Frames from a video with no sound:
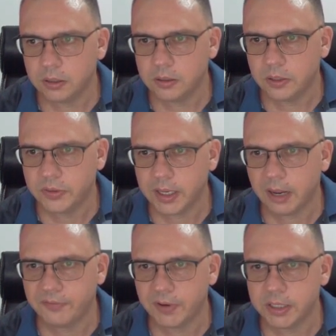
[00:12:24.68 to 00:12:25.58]
the thing
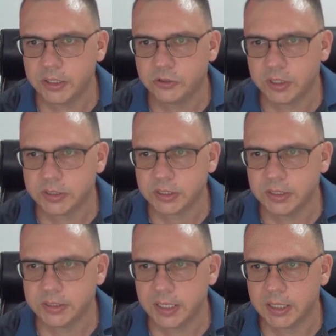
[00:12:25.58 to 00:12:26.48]
I find interesting
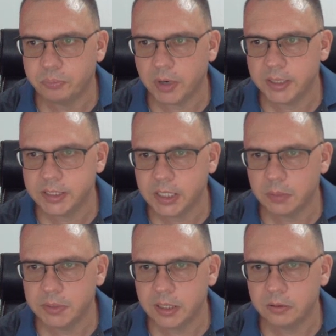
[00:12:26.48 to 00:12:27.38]
is that the price that
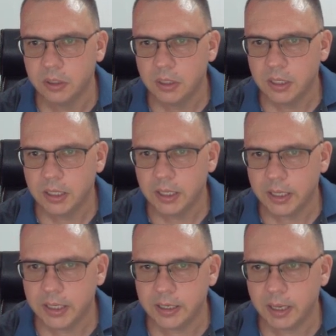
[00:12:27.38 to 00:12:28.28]
come down
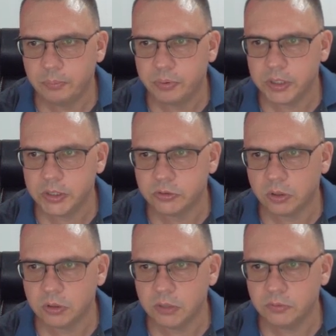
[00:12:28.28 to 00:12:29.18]
hit a pretty
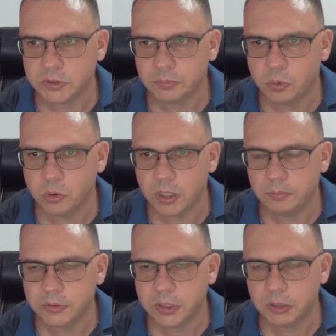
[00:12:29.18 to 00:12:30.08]
strong level of support
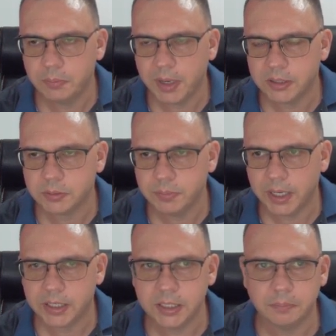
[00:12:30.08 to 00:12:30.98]
and started bouncing
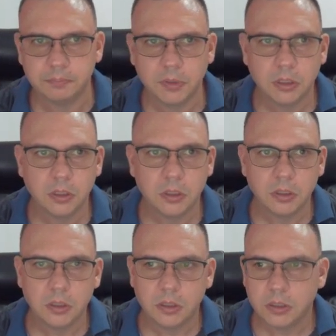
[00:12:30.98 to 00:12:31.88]
back up.
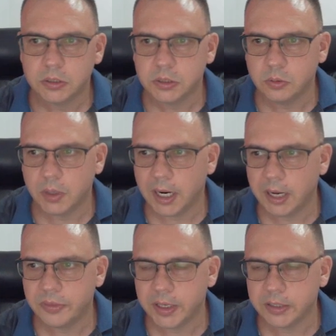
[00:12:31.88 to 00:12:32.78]
So what
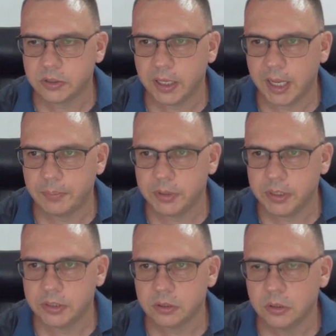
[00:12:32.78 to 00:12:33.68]
I think is going to happen
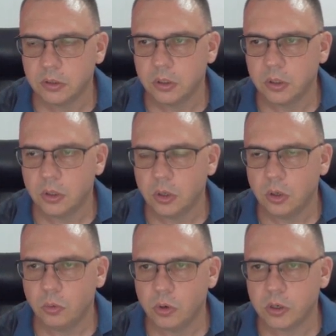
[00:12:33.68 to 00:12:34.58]
is
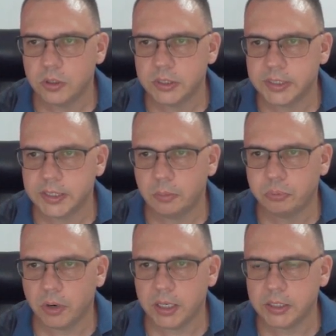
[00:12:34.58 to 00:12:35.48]
we're going to see the
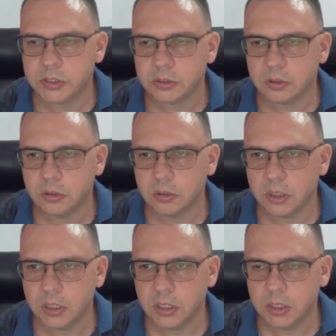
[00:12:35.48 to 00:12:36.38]
price
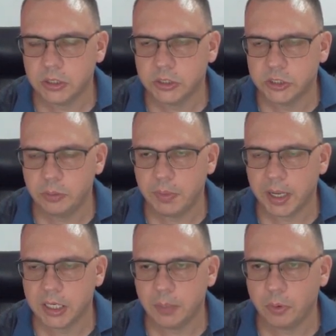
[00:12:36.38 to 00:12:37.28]
shoot
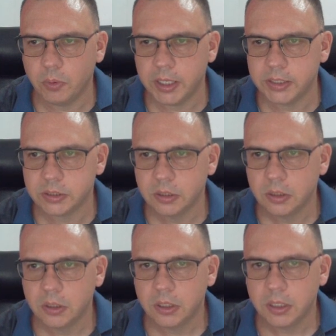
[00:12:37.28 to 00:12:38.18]
back up a ways
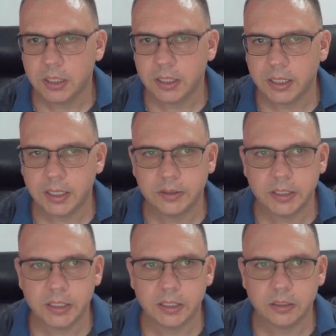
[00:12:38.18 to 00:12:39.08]
and
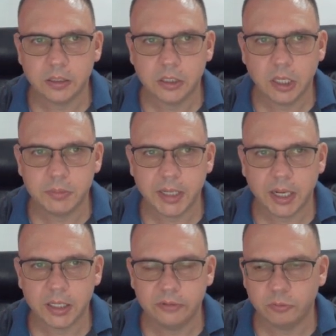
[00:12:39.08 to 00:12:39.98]
then come
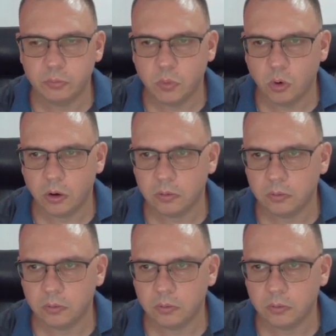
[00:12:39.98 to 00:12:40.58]
down even more